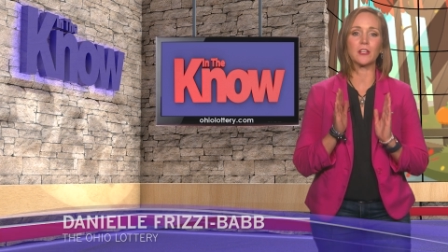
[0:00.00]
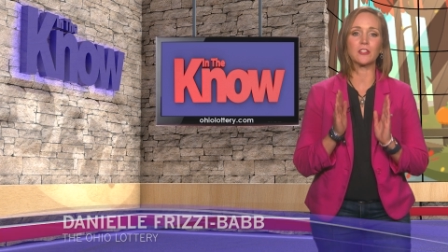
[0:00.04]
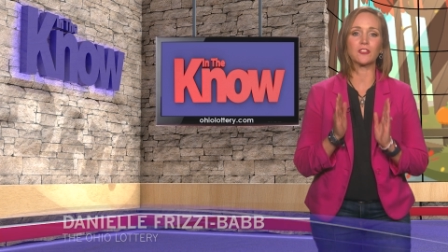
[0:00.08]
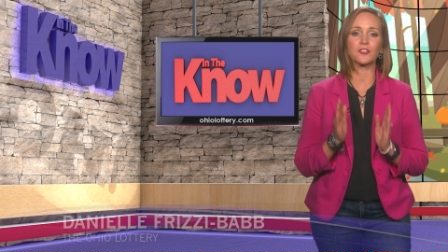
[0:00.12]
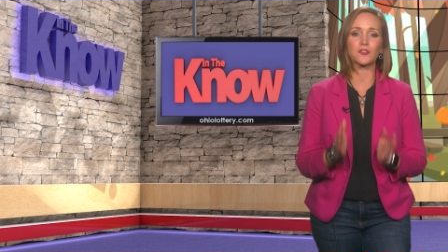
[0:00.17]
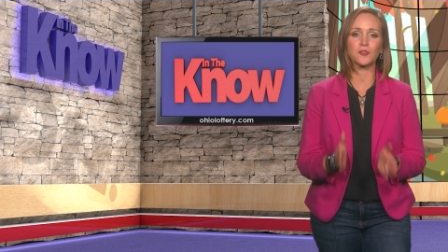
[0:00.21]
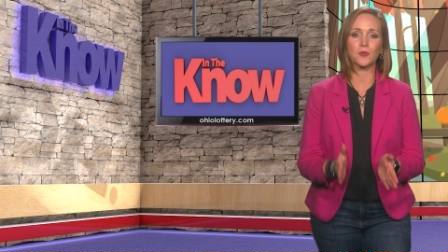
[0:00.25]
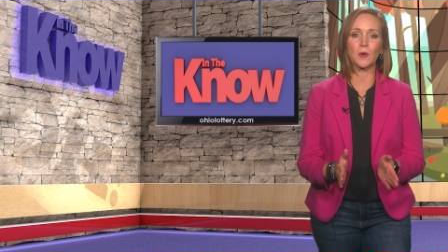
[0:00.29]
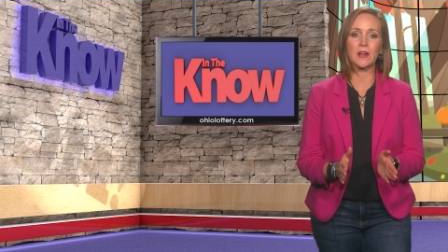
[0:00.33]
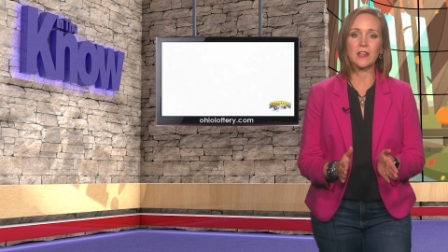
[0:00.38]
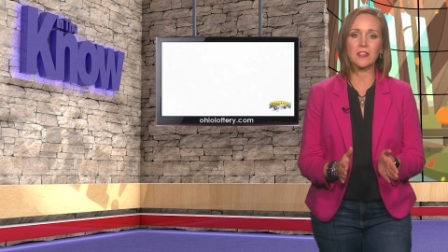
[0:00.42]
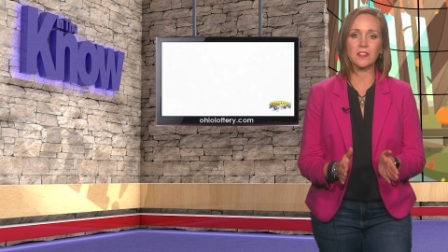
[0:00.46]

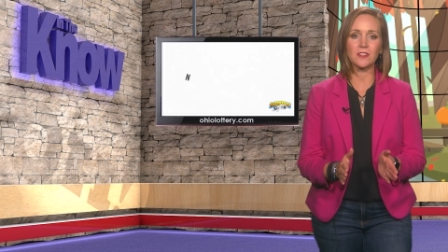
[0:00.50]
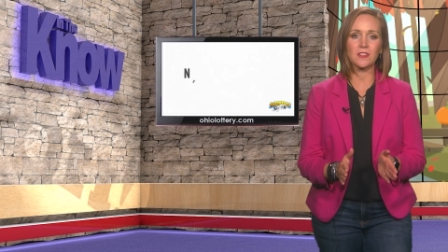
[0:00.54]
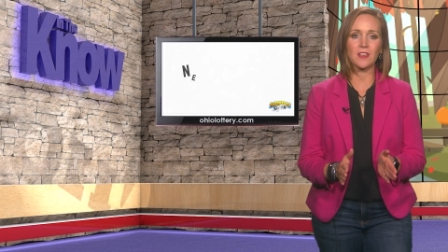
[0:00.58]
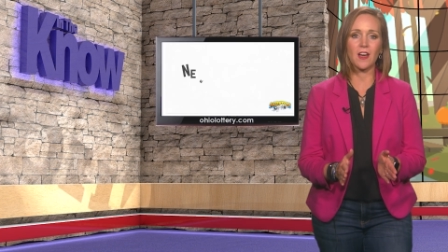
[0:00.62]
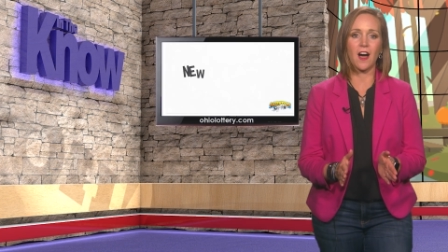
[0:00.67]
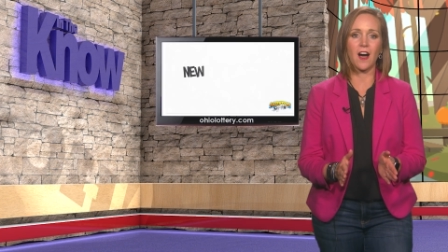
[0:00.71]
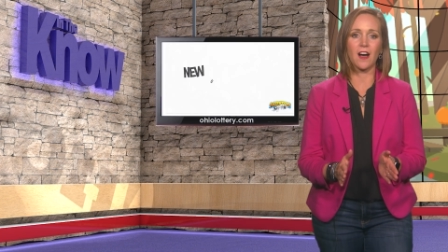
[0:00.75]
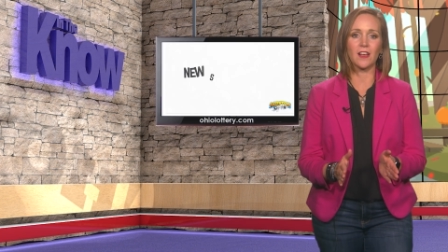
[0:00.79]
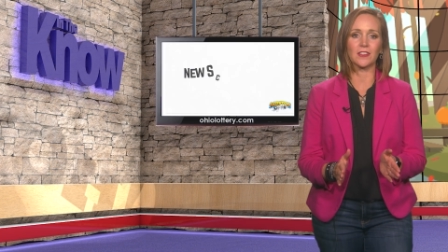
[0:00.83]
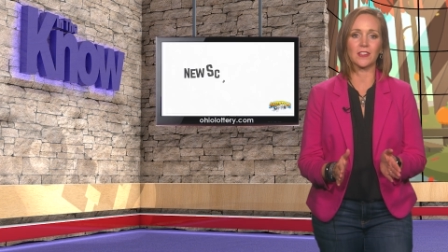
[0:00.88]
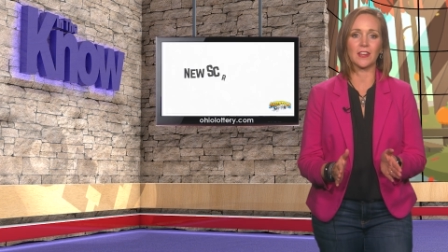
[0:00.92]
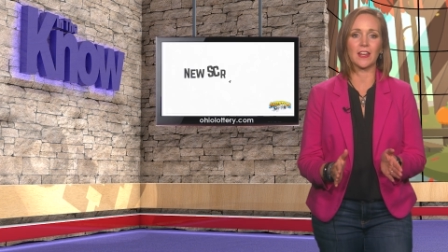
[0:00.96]
straight to the
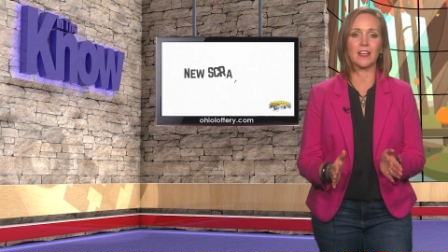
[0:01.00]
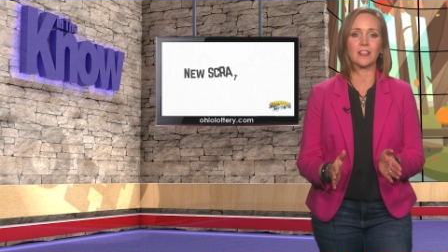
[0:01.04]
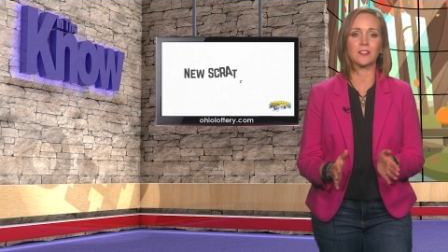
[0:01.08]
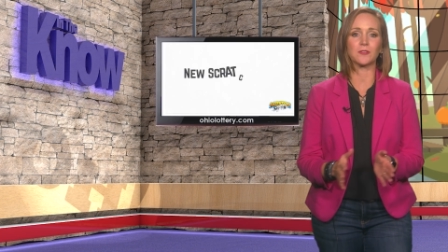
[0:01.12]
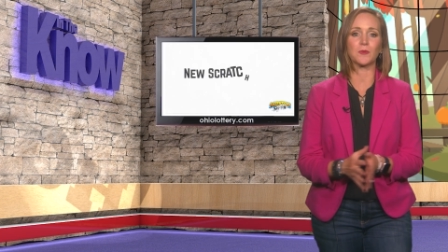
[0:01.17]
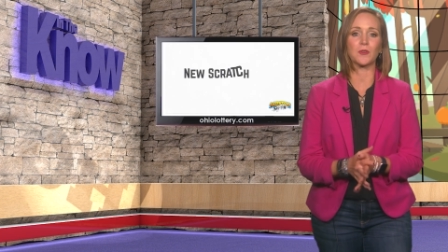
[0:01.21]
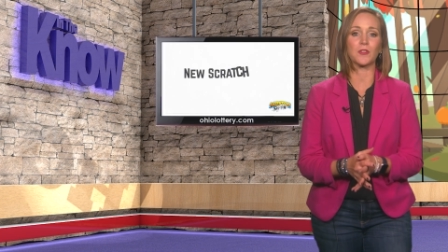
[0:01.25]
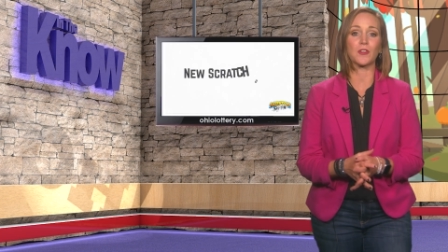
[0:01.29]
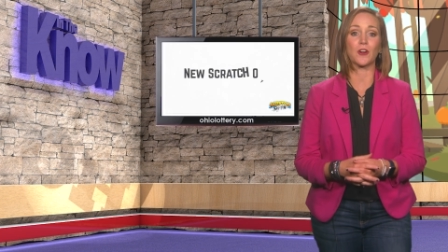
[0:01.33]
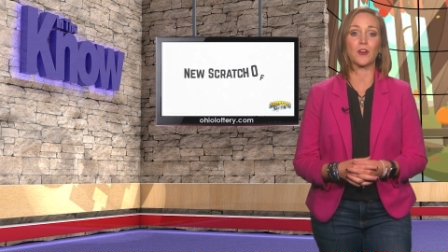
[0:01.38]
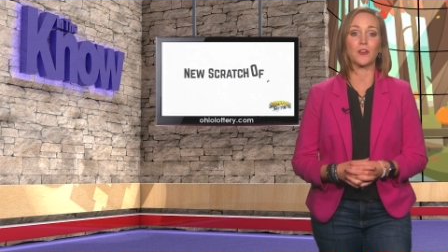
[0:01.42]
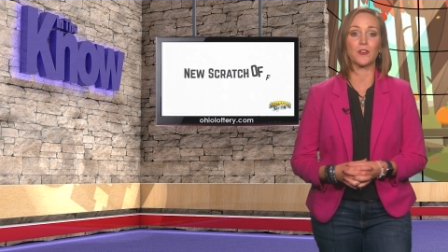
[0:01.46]
holidays
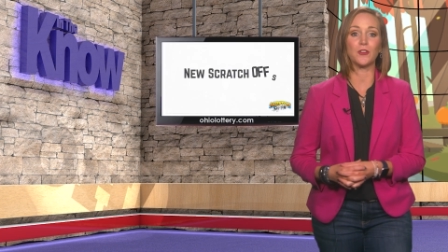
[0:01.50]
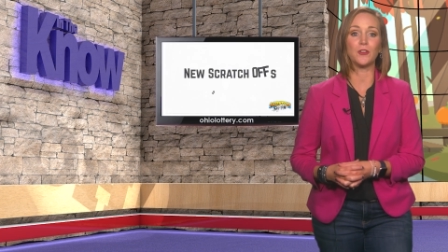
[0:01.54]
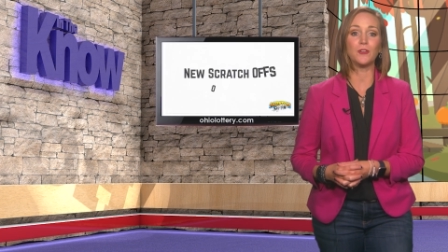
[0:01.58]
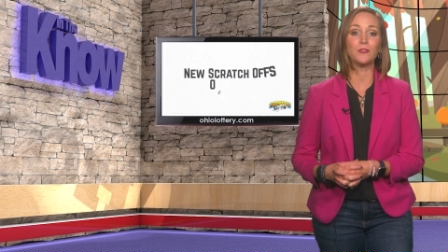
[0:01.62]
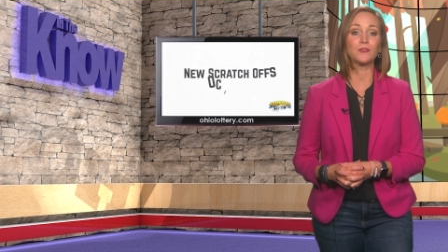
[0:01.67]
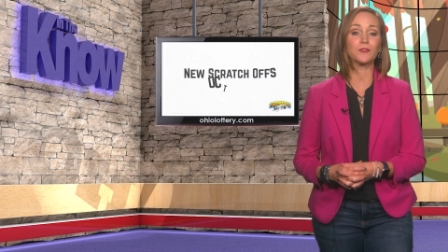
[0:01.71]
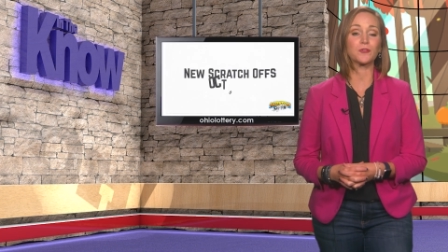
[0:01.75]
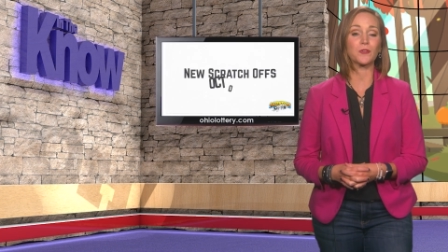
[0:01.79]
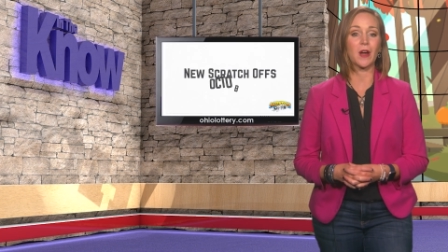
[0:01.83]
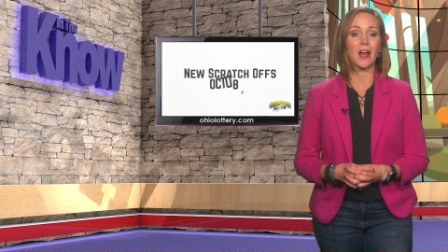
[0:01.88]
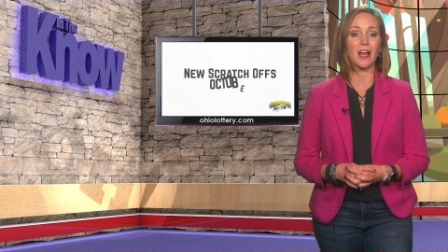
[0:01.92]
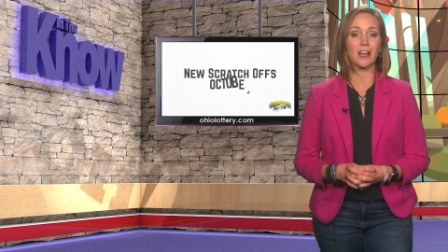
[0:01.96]
with our new
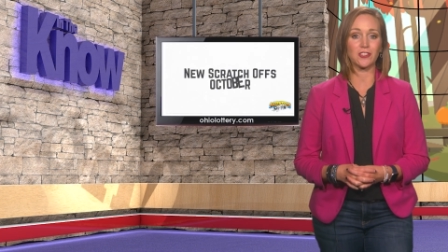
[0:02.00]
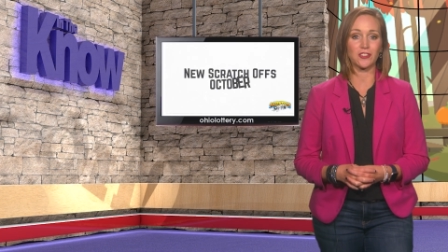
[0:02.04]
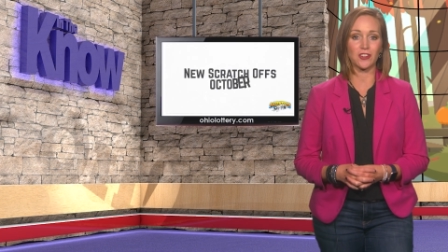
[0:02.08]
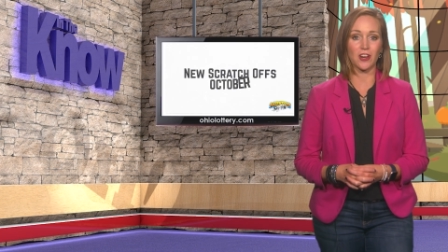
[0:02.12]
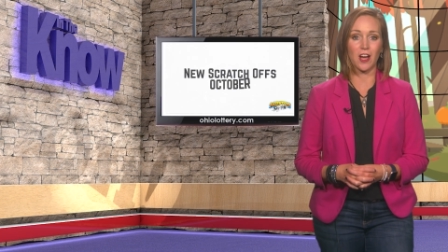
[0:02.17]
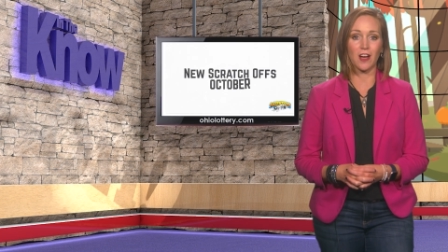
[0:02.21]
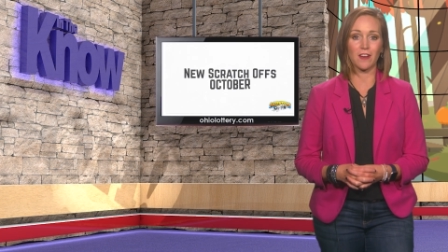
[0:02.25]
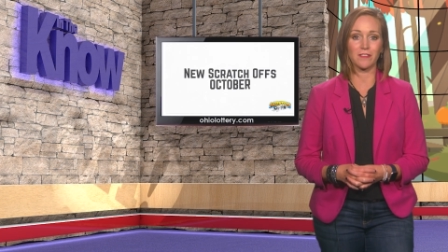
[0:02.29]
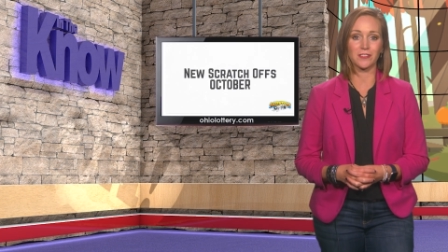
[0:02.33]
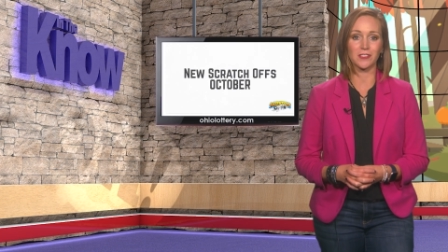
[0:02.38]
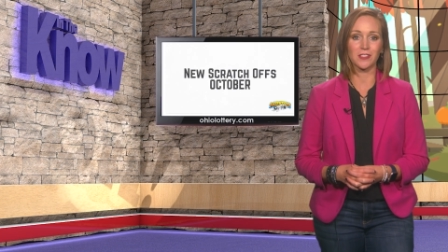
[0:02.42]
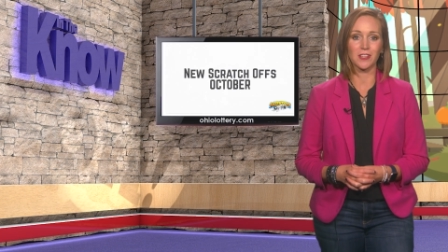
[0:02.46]

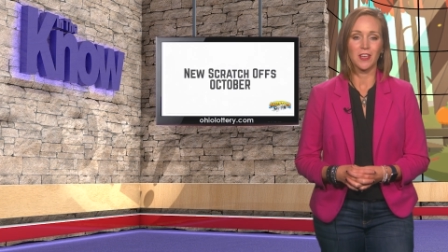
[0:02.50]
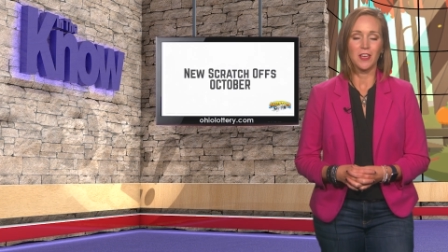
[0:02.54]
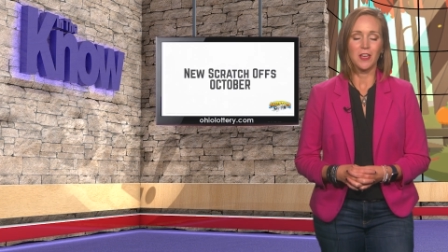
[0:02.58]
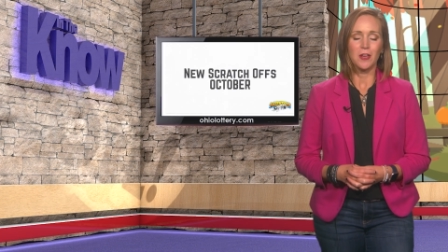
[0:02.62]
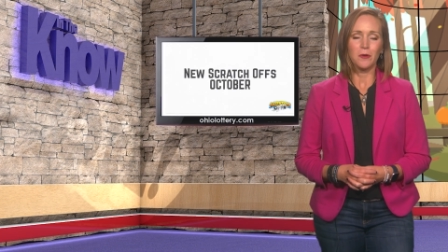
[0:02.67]
scratch-offs.